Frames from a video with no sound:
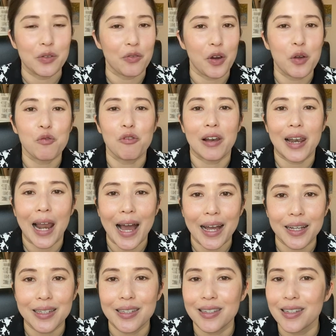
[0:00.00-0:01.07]
a very
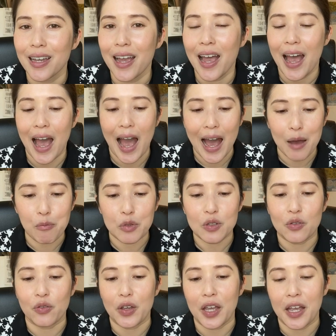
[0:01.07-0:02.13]
relaxed
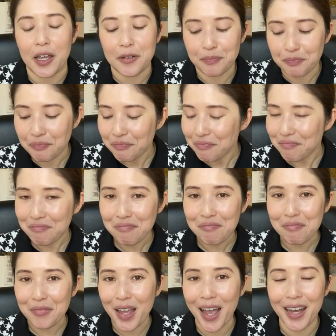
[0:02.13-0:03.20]
atmosphere.
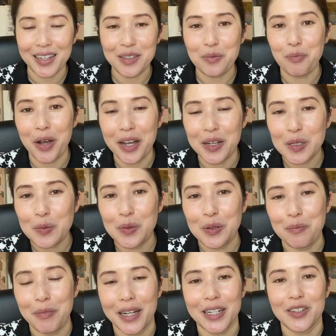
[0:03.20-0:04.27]
And my
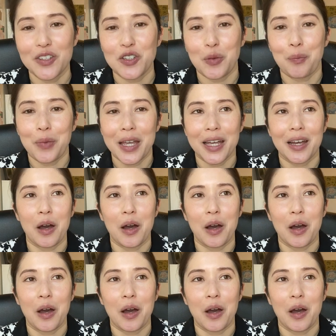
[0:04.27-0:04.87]
husband managed to pick